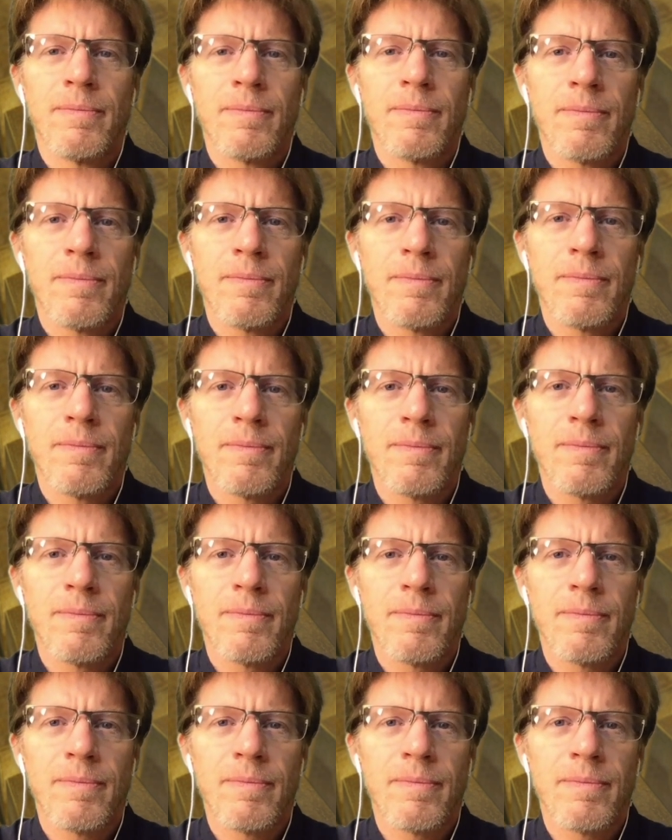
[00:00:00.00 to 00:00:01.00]

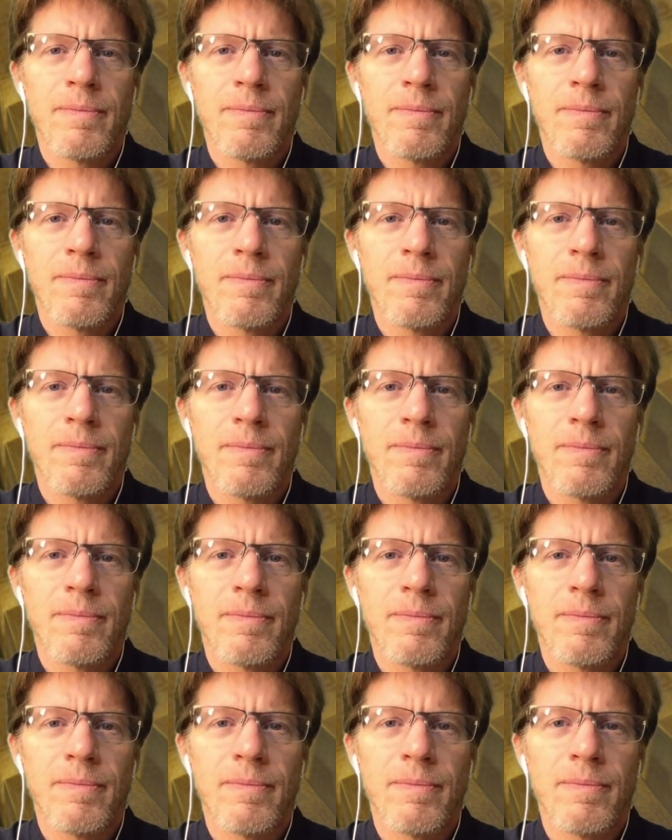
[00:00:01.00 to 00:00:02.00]

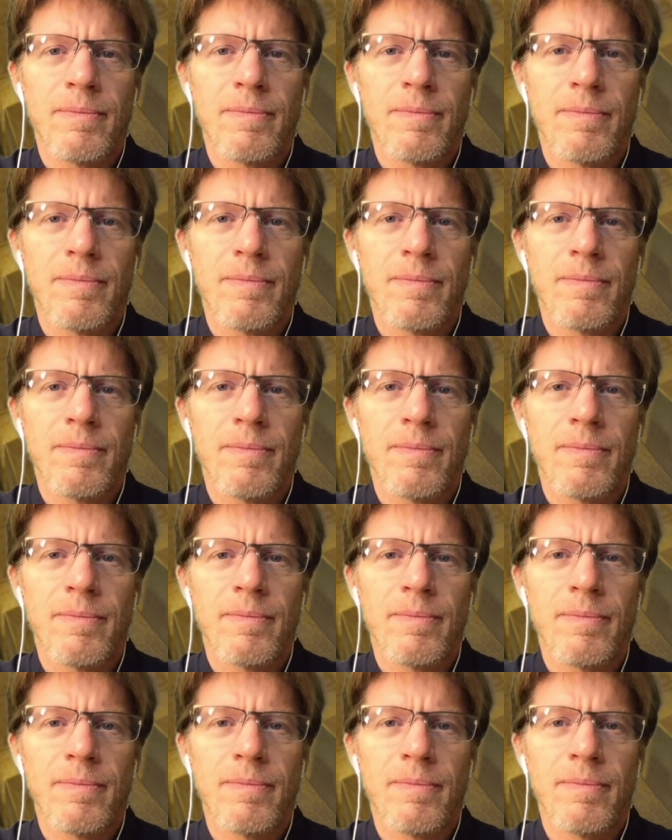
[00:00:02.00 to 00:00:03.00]

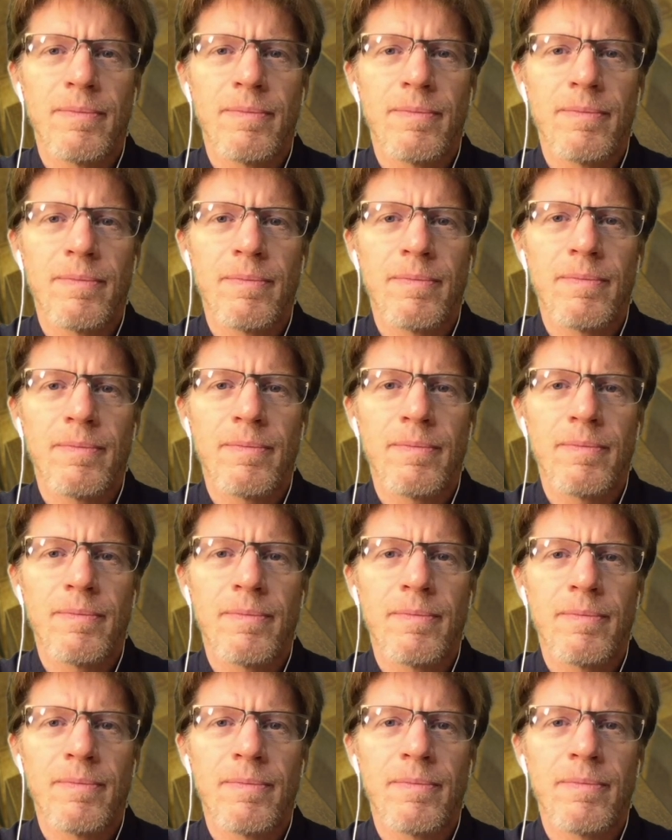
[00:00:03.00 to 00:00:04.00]

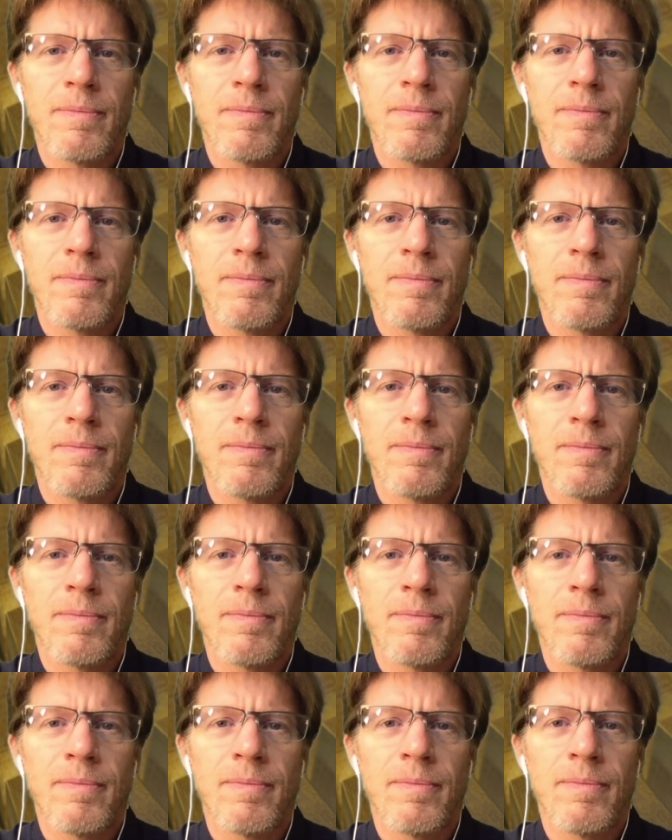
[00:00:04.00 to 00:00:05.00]

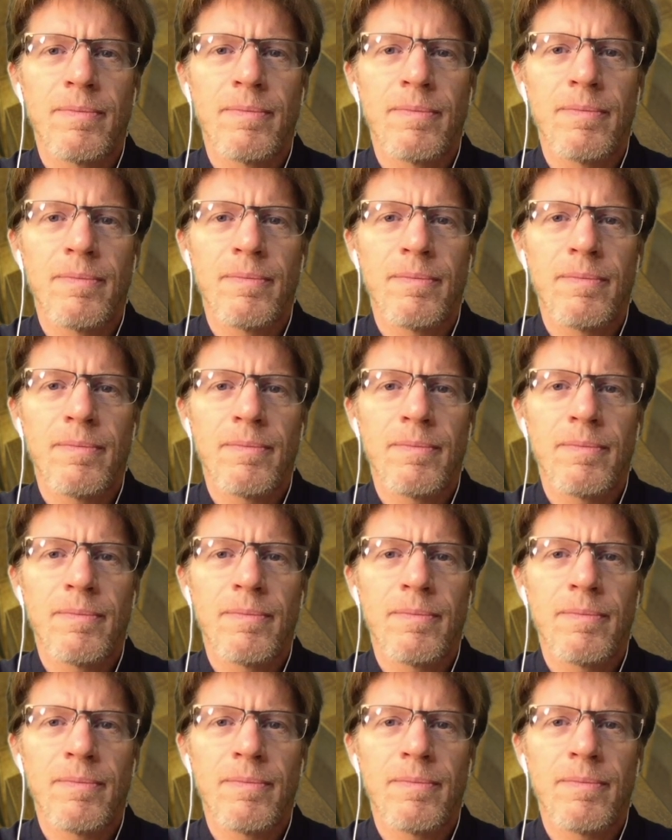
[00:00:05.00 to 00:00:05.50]
(silent)